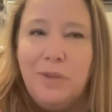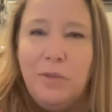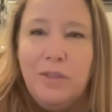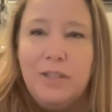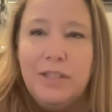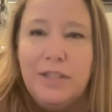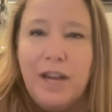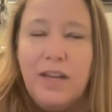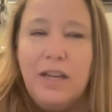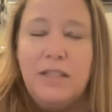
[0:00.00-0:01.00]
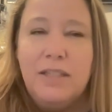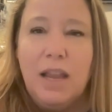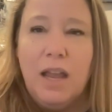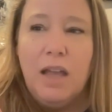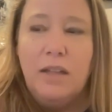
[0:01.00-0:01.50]
the studies
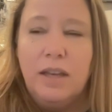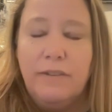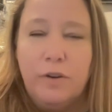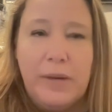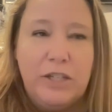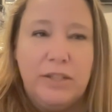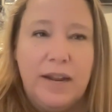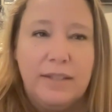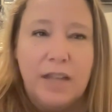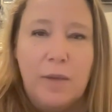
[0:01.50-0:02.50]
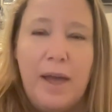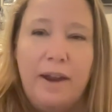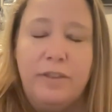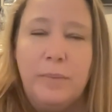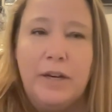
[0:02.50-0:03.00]
and the information that has come out
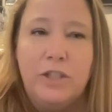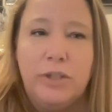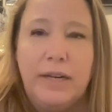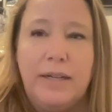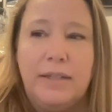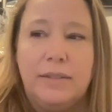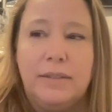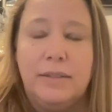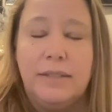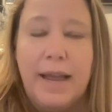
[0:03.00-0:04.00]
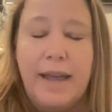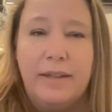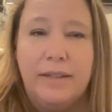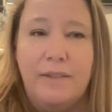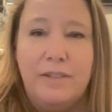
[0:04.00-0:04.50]
of the Mediterranean diet
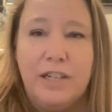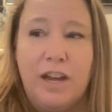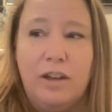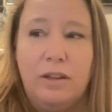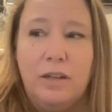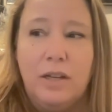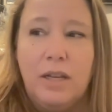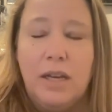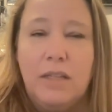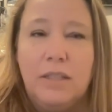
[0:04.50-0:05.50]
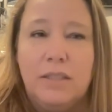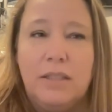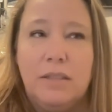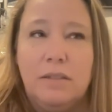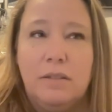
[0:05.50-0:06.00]
and lifestyle
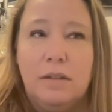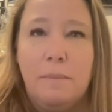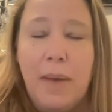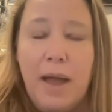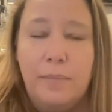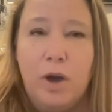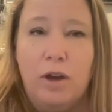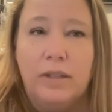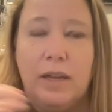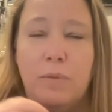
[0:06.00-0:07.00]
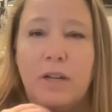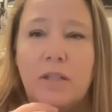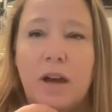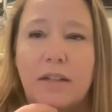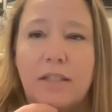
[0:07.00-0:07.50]
is mind-boggling when it
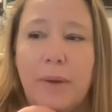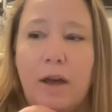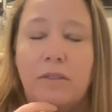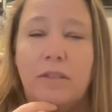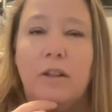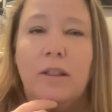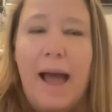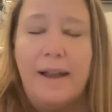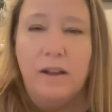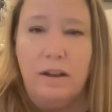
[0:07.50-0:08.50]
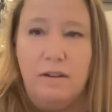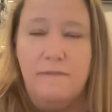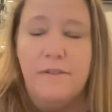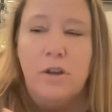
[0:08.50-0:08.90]
talks about the lack of